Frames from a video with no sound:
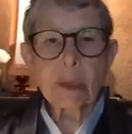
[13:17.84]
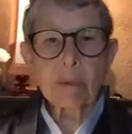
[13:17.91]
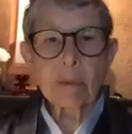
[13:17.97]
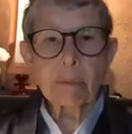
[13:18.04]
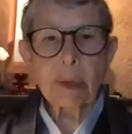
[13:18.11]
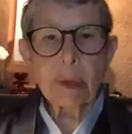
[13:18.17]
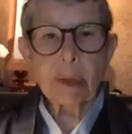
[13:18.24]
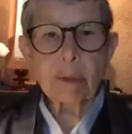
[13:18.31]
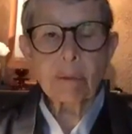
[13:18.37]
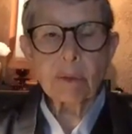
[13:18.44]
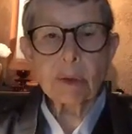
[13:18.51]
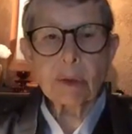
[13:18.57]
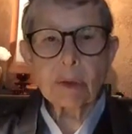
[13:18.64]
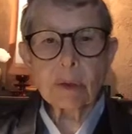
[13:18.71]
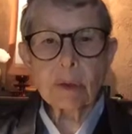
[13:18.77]
but it
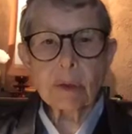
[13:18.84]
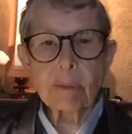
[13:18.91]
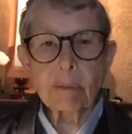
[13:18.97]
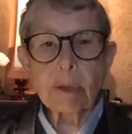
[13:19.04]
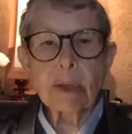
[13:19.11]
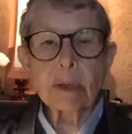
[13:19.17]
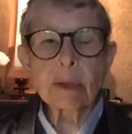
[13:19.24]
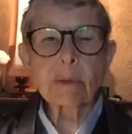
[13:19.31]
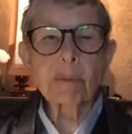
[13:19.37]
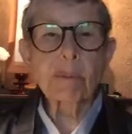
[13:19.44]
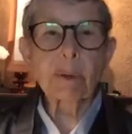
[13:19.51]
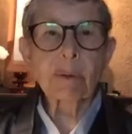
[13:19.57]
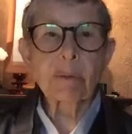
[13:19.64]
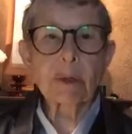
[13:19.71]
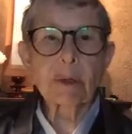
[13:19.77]
was an immense
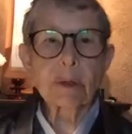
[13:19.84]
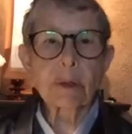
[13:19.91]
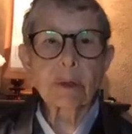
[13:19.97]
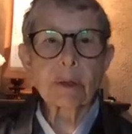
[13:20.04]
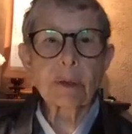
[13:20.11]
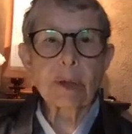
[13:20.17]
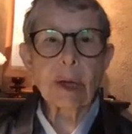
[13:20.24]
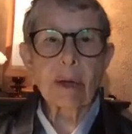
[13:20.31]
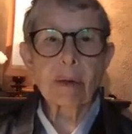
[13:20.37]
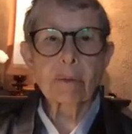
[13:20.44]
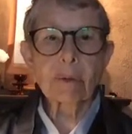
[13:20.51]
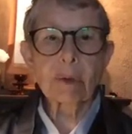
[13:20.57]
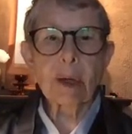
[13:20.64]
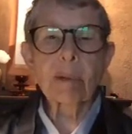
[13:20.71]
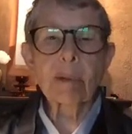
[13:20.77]
privilege to have
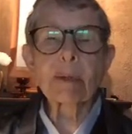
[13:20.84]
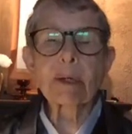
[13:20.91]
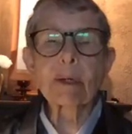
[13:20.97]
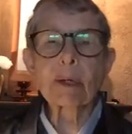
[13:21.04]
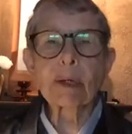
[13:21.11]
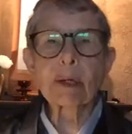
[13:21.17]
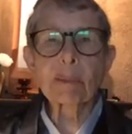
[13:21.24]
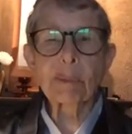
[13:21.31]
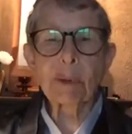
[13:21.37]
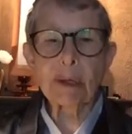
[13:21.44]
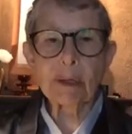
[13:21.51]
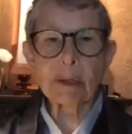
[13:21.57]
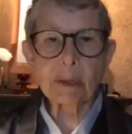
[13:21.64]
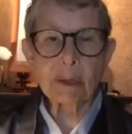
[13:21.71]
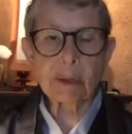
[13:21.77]
come into his
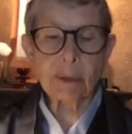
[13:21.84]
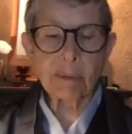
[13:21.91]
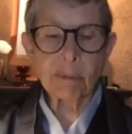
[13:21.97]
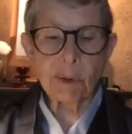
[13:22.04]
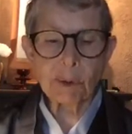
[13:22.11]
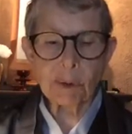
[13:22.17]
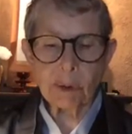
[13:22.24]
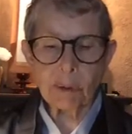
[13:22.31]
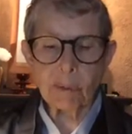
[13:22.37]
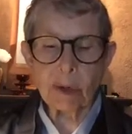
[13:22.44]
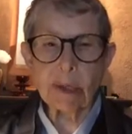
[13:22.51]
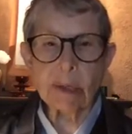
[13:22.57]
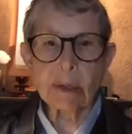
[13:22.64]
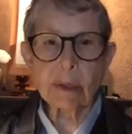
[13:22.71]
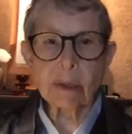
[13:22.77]
presence more than
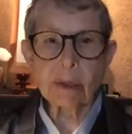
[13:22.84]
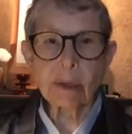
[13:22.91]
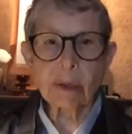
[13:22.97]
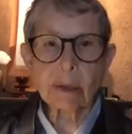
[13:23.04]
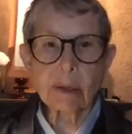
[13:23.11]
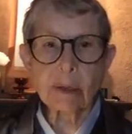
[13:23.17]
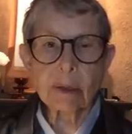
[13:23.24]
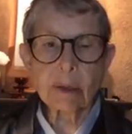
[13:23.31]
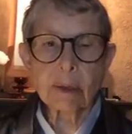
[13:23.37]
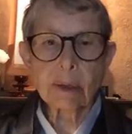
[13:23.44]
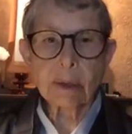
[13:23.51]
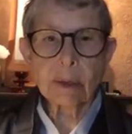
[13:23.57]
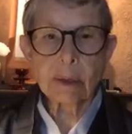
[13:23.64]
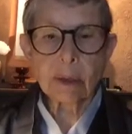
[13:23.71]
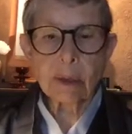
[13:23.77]
once
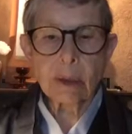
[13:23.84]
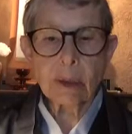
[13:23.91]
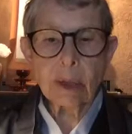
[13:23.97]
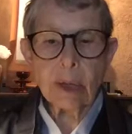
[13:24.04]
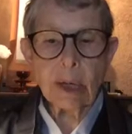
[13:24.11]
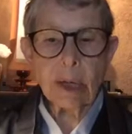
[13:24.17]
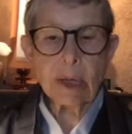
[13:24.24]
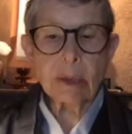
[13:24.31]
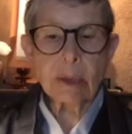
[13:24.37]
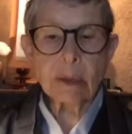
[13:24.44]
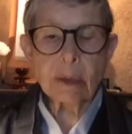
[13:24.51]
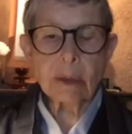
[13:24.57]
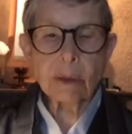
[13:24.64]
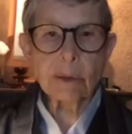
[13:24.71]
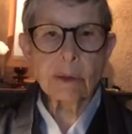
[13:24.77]
and
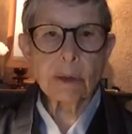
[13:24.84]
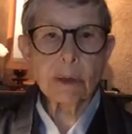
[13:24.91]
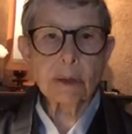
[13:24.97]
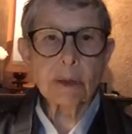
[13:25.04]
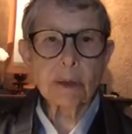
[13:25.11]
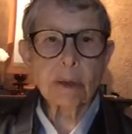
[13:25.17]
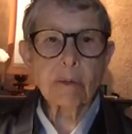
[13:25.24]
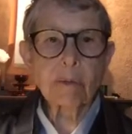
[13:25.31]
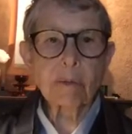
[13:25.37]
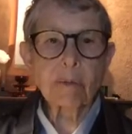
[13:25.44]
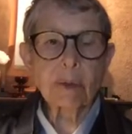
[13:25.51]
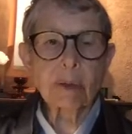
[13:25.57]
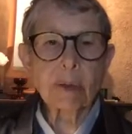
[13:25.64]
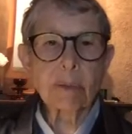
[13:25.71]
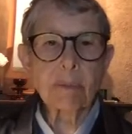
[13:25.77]
to do sesshin
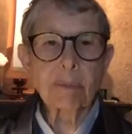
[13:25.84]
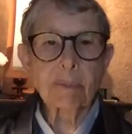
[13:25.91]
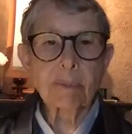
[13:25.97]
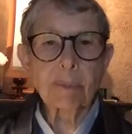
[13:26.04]
with him.